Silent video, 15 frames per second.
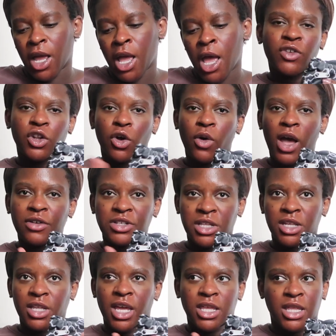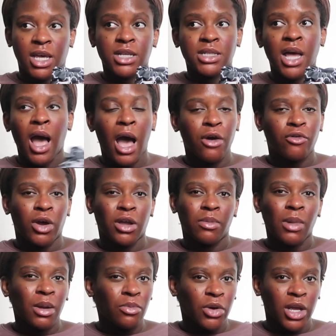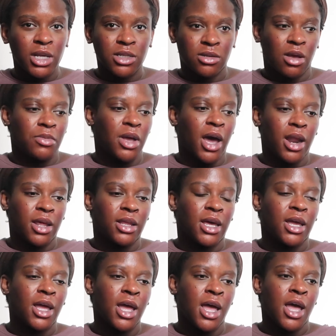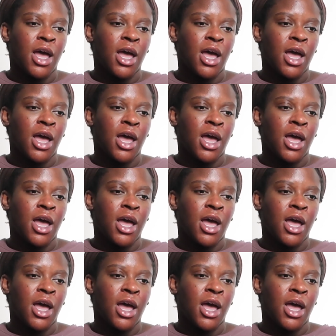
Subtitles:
If you don't have something like this, I would recommend bringing some kind of like